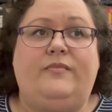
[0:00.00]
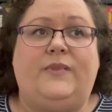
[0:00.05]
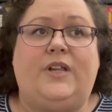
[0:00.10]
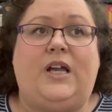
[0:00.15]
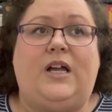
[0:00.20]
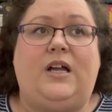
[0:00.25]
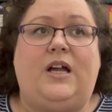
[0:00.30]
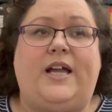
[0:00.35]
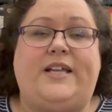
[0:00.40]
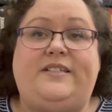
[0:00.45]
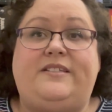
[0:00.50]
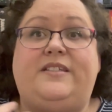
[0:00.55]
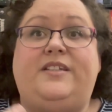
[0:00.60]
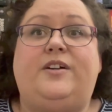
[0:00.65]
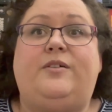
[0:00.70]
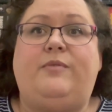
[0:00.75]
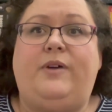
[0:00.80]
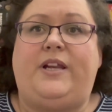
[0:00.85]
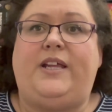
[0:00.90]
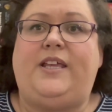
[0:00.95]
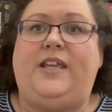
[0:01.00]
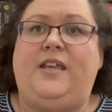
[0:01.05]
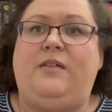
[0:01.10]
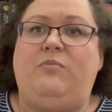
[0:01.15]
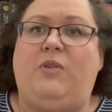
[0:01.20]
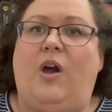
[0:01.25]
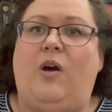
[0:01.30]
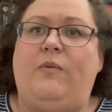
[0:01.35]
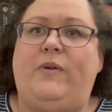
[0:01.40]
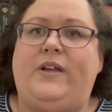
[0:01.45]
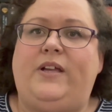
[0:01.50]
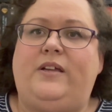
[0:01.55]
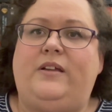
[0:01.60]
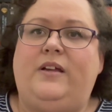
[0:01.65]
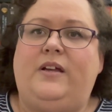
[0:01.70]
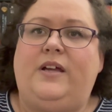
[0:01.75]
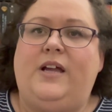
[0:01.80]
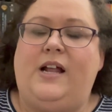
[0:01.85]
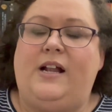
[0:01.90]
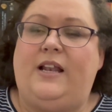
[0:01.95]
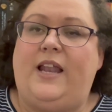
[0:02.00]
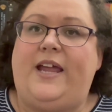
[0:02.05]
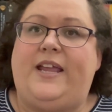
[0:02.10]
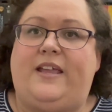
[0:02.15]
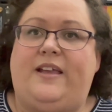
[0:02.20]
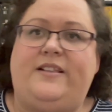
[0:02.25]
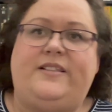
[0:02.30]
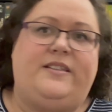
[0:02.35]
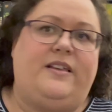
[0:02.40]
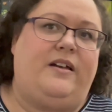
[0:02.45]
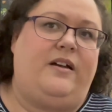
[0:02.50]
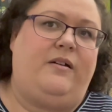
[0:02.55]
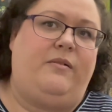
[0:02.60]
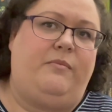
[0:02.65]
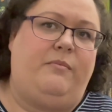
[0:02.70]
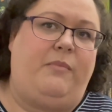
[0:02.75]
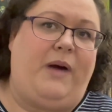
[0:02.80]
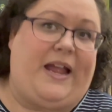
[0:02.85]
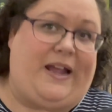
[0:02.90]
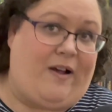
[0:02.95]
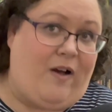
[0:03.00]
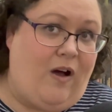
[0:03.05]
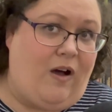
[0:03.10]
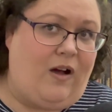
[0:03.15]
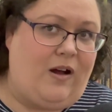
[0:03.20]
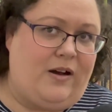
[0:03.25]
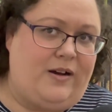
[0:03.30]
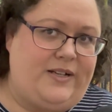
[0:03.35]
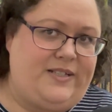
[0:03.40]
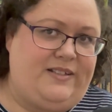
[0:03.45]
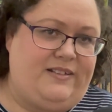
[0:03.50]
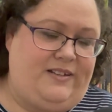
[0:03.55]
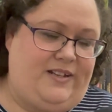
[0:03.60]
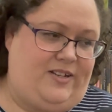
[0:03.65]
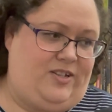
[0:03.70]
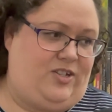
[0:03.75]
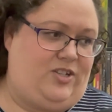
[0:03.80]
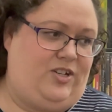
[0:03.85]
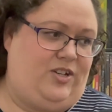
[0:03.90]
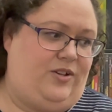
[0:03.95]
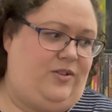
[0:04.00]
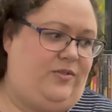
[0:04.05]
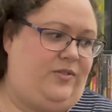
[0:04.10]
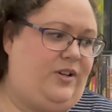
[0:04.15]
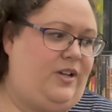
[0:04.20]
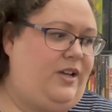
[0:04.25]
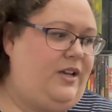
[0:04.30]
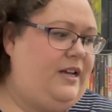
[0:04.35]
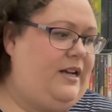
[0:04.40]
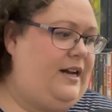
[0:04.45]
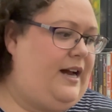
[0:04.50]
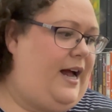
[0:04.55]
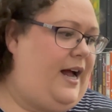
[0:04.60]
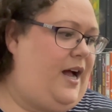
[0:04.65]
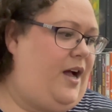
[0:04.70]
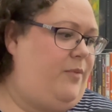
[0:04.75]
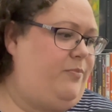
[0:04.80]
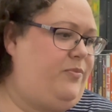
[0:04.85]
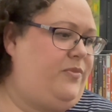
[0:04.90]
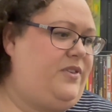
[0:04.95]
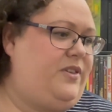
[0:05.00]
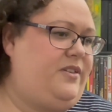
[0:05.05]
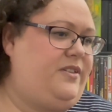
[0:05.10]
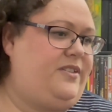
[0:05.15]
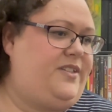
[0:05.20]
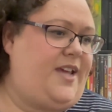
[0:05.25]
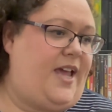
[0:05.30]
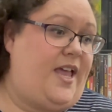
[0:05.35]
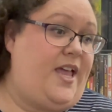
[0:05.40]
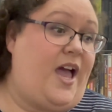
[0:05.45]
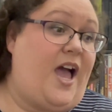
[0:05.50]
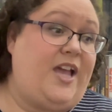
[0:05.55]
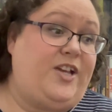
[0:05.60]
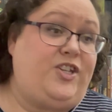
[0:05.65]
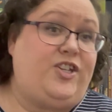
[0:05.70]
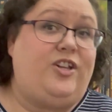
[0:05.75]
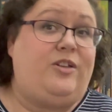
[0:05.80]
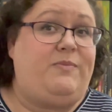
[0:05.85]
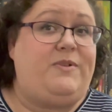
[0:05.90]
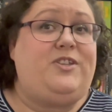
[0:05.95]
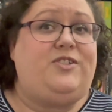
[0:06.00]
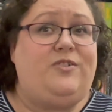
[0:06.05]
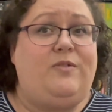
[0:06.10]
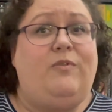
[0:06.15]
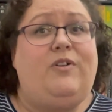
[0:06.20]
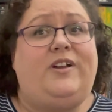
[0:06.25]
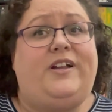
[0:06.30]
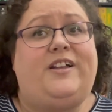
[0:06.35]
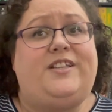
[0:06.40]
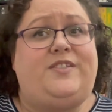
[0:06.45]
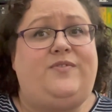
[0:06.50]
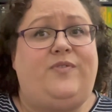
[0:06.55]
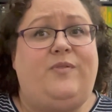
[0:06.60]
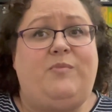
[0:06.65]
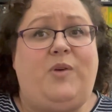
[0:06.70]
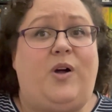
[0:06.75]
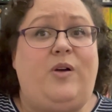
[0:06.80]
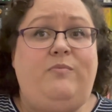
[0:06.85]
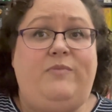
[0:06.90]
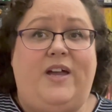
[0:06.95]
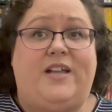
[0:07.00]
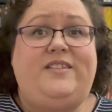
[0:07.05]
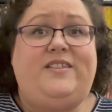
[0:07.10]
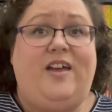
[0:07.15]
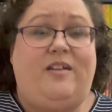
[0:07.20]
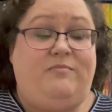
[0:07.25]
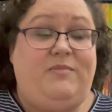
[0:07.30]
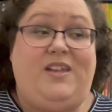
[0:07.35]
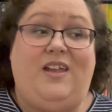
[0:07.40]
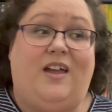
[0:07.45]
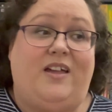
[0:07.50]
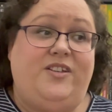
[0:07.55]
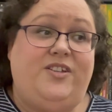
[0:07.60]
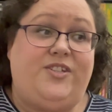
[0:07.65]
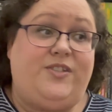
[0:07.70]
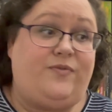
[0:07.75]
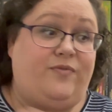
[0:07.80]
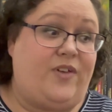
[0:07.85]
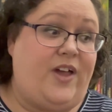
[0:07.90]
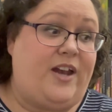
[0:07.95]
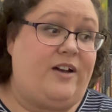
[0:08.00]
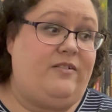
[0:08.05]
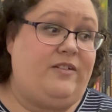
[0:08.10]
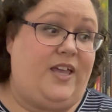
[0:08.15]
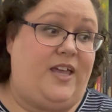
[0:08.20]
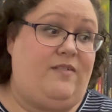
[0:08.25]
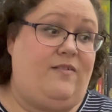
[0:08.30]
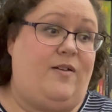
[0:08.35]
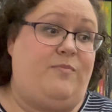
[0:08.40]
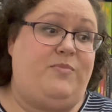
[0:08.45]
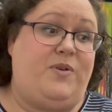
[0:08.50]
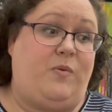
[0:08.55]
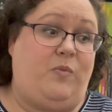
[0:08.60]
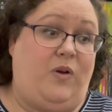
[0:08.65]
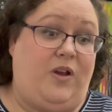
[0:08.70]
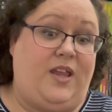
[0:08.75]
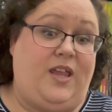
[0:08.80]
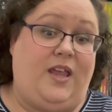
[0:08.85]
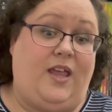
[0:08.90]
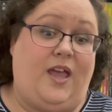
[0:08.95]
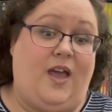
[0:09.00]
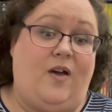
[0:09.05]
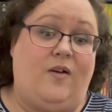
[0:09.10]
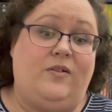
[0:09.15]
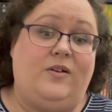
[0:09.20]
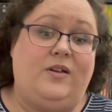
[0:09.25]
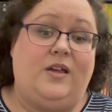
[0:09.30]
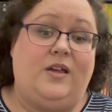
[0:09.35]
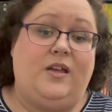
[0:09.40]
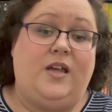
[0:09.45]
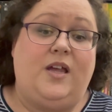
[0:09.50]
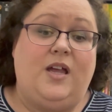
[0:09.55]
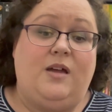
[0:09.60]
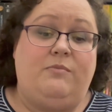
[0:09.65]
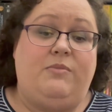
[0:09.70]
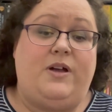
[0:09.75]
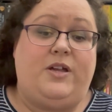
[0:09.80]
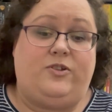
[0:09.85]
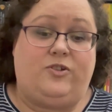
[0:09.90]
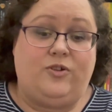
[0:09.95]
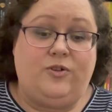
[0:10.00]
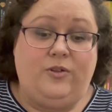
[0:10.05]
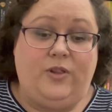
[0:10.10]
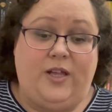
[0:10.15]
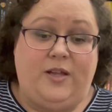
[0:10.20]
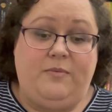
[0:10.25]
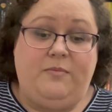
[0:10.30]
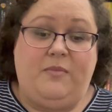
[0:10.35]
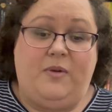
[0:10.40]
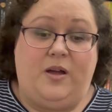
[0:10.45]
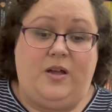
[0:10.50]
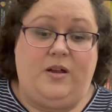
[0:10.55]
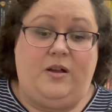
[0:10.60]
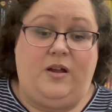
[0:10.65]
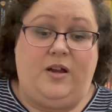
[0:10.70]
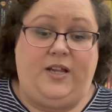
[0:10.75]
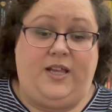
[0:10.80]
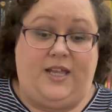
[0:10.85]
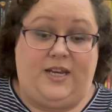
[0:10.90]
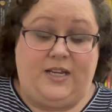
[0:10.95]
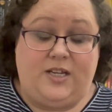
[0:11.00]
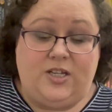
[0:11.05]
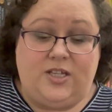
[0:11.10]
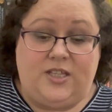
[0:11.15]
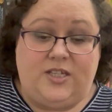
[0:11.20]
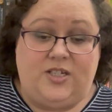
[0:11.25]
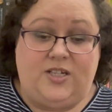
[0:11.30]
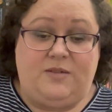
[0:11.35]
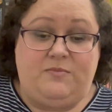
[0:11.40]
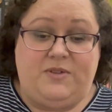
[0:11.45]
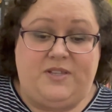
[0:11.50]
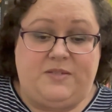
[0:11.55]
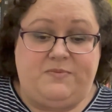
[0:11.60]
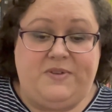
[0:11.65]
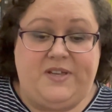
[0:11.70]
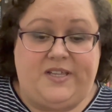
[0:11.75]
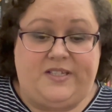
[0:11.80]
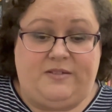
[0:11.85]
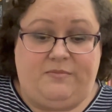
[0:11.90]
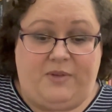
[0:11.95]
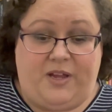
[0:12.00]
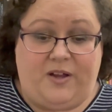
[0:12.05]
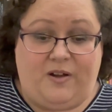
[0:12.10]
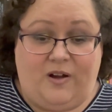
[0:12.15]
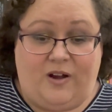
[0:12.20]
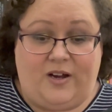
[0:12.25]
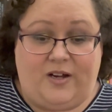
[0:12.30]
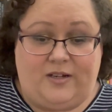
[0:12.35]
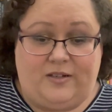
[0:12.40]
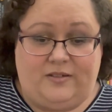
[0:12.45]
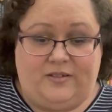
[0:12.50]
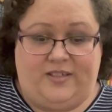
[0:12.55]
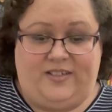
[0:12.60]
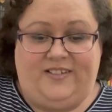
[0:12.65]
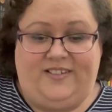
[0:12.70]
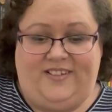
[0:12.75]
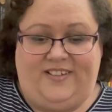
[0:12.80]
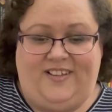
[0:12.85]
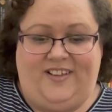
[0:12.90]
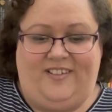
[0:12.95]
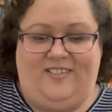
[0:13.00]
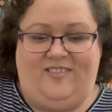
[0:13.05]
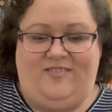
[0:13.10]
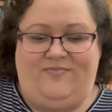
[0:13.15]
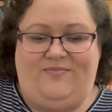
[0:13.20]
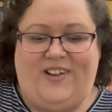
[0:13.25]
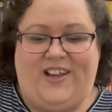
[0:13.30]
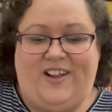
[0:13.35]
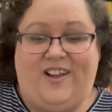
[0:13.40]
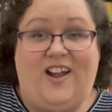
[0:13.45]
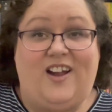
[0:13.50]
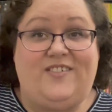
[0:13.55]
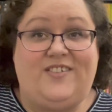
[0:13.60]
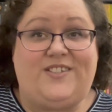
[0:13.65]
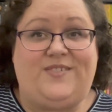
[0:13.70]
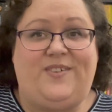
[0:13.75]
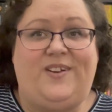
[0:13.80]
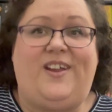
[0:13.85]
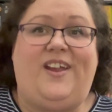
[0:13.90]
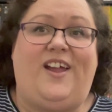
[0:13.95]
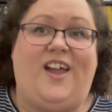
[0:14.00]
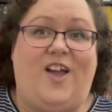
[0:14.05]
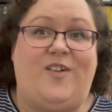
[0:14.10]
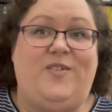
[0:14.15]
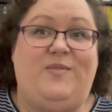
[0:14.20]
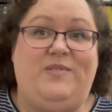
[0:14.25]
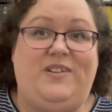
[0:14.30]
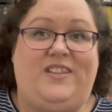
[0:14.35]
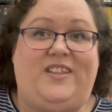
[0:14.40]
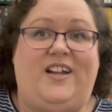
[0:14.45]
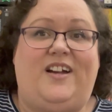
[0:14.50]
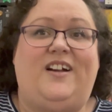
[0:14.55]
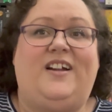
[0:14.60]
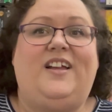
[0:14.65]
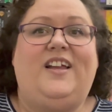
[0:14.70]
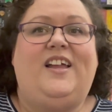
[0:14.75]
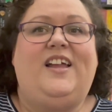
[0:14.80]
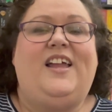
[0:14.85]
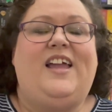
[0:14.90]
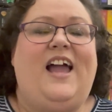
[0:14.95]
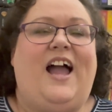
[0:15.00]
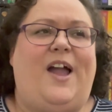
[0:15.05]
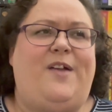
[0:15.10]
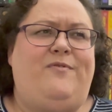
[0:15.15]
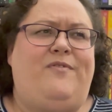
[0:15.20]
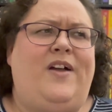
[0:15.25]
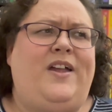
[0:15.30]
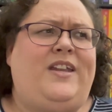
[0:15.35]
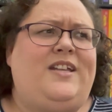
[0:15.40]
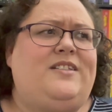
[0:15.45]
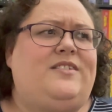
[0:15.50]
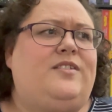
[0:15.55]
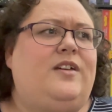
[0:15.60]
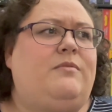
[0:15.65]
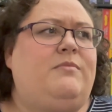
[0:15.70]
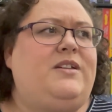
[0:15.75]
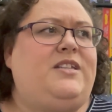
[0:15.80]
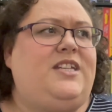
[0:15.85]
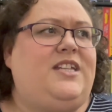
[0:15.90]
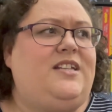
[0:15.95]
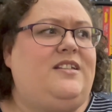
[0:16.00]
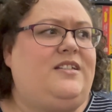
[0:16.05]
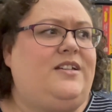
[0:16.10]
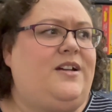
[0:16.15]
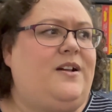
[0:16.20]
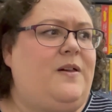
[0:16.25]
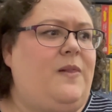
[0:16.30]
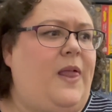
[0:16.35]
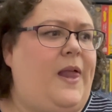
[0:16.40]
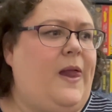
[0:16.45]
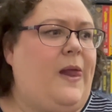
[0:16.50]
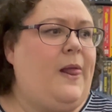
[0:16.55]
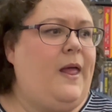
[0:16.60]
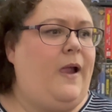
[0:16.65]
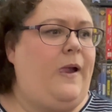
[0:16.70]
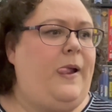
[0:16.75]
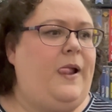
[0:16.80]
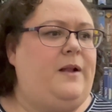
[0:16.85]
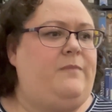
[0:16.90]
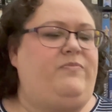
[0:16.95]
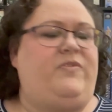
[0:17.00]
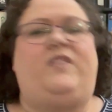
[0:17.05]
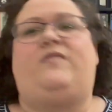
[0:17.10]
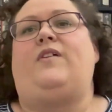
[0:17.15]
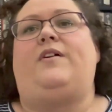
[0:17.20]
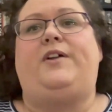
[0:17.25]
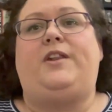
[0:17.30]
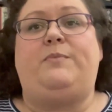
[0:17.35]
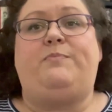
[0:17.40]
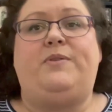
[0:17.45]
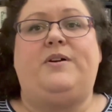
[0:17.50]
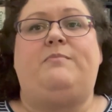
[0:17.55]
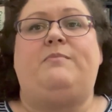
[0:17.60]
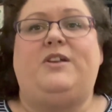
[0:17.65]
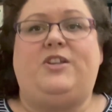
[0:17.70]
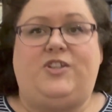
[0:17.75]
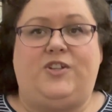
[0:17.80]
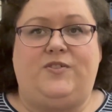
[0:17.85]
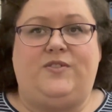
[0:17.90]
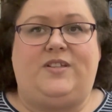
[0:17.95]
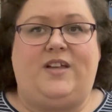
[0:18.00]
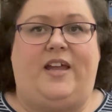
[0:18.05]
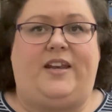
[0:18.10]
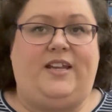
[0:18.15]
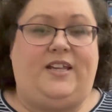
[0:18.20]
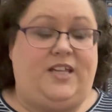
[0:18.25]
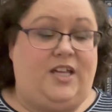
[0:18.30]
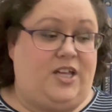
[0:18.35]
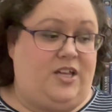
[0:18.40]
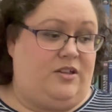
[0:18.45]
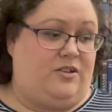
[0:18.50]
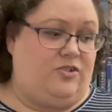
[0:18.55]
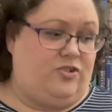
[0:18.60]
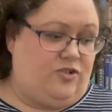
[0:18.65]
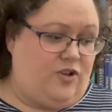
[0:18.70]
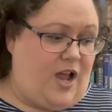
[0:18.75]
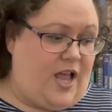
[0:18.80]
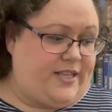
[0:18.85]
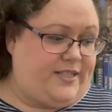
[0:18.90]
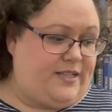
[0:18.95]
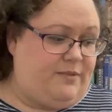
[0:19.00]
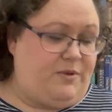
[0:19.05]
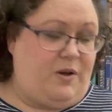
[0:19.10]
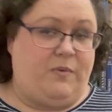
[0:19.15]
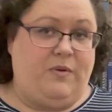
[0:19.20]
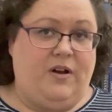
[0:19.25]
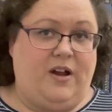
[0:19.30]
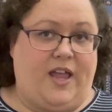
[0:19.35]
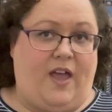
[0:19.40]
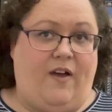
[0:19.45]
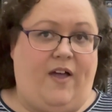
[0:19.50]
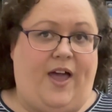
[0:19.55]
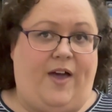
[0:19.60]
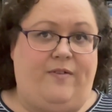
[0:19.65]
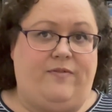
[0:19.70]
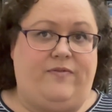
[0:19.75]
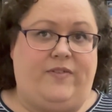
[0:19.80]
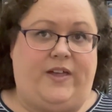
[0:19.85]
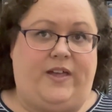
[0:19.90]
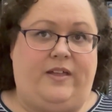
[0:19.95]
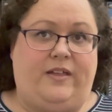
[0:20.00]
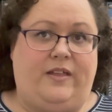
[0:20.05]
want to keep going. Like my car is an issue. I should have been doing workouts from home. That's on me. I just flat out gave up on working out. But truly getting to the gym is because of my car. If my car was working, I would be there. I find it so much easier. Like if I'm going to put my shoes on and get dressed in my workout outfit,